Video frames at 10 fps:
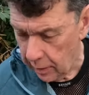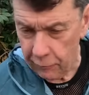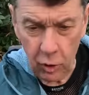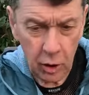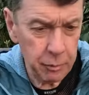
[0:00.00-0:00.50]

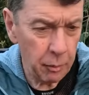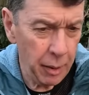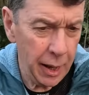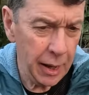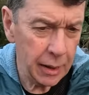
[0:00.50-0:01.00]
I've got it
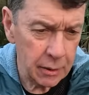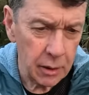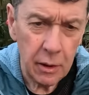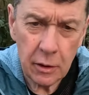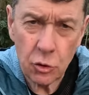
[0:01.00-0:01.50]
prepared.
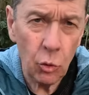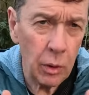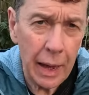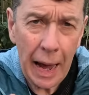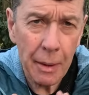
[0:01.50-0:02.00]
It's
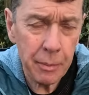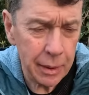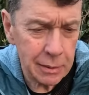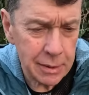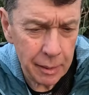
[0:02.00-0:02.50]
all at
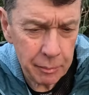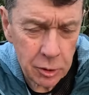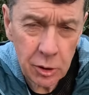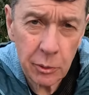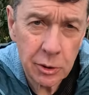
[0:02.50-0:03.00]
ambient temperature,